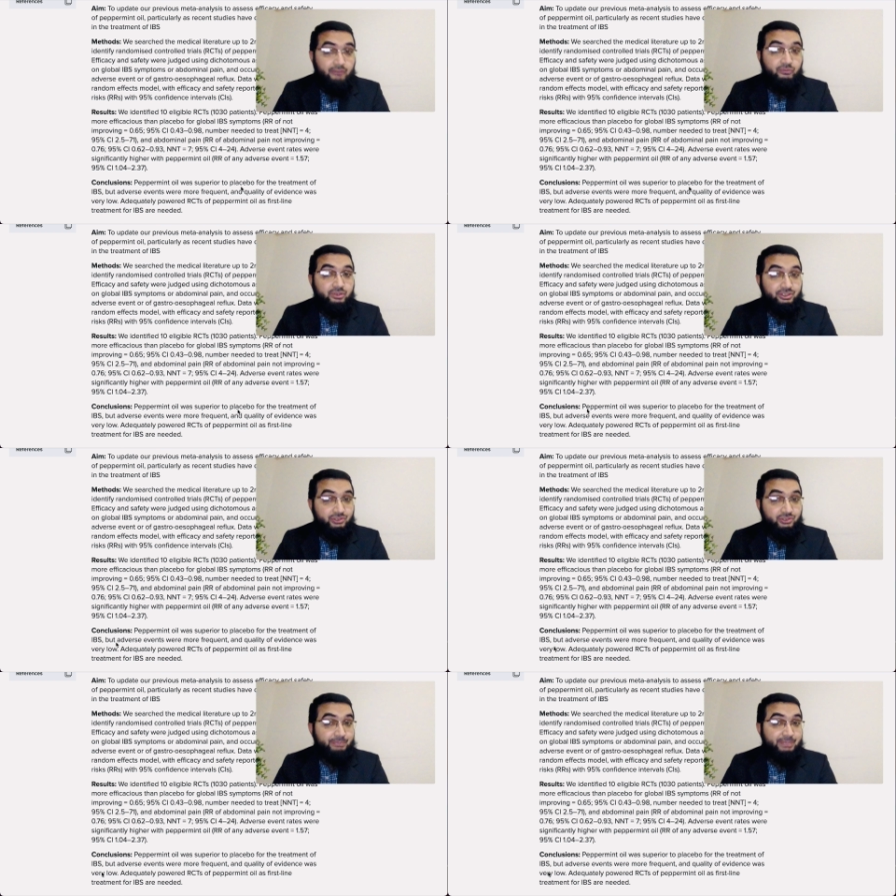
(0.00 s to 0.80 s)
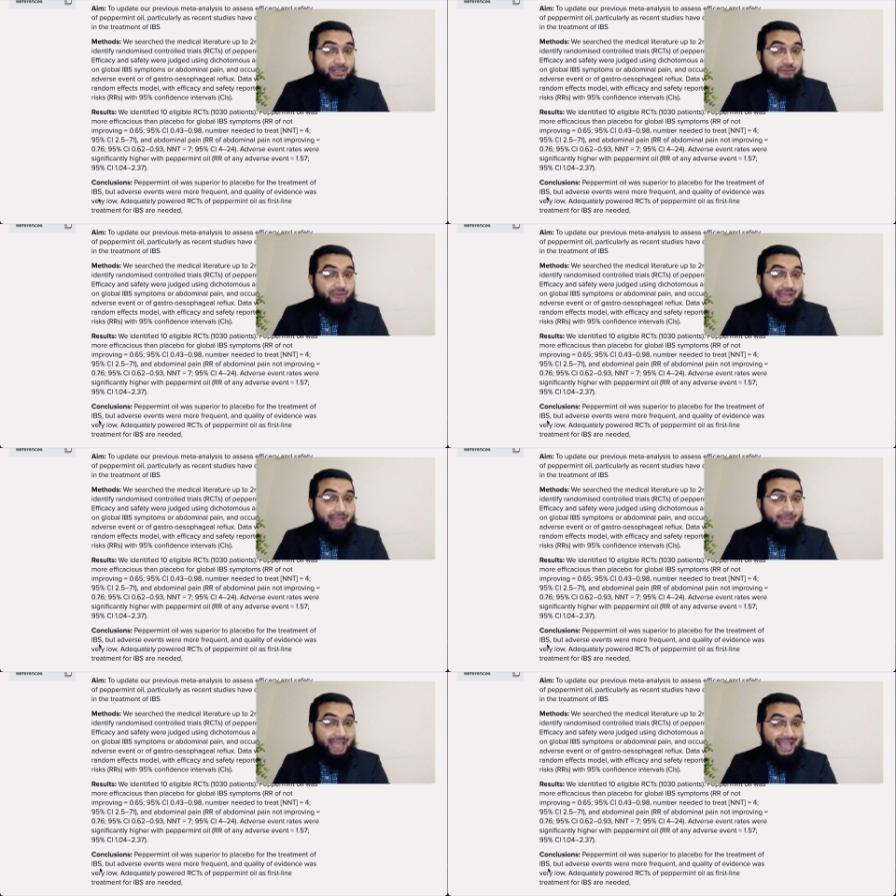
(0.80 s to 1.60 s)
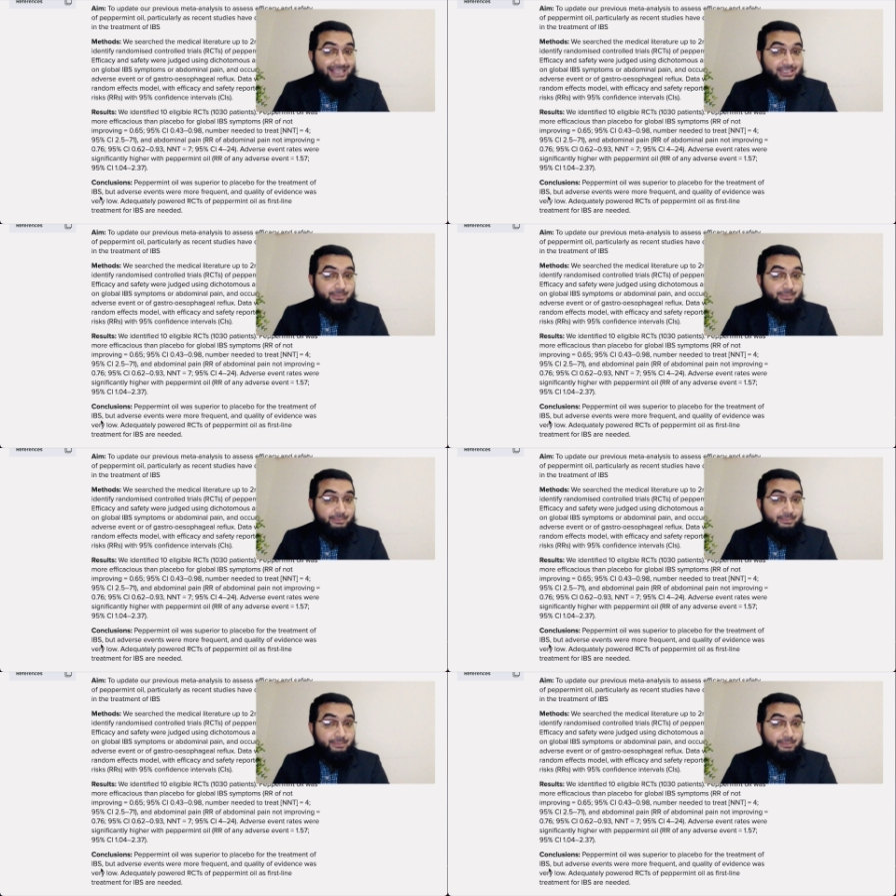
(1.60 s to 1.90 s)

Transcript: for the treatment of IBS,